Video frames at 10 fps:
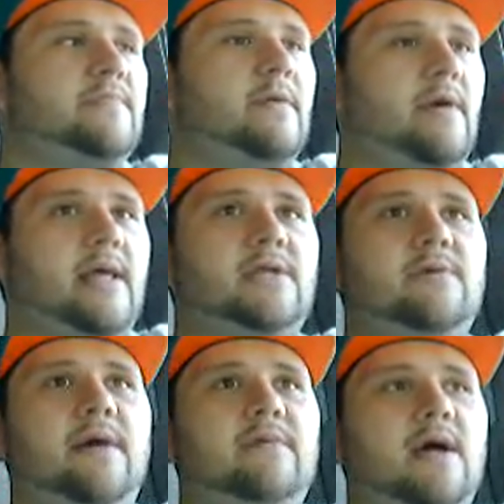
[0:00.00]
while I do
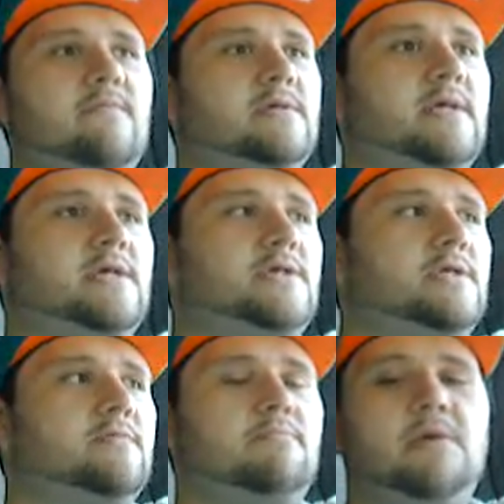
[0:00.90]
have
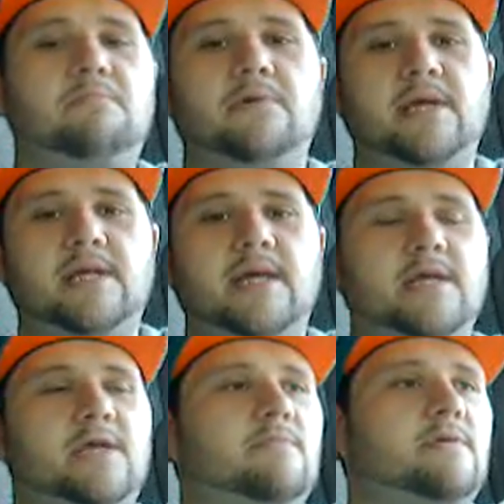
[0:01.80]
conversations with people in
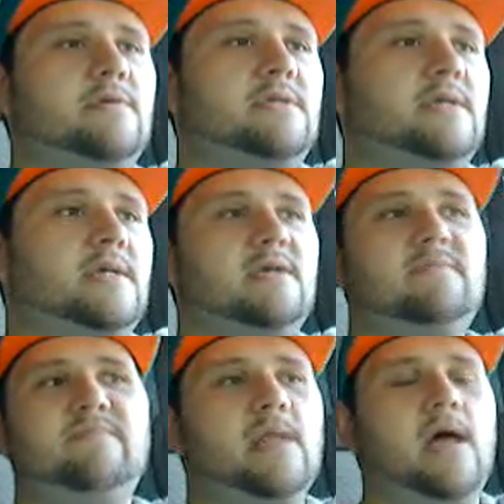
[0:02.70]
that community,
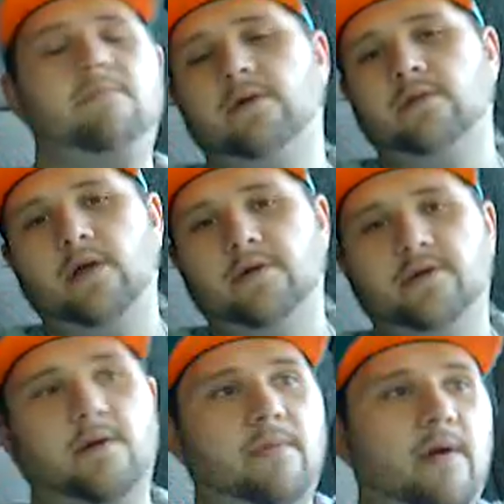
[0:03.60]
I'm no
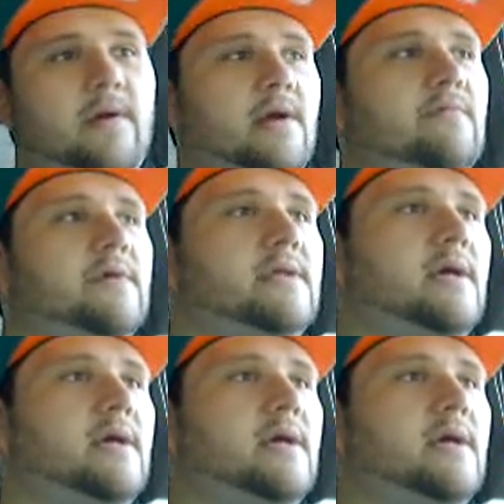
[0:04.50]
longer a part of it.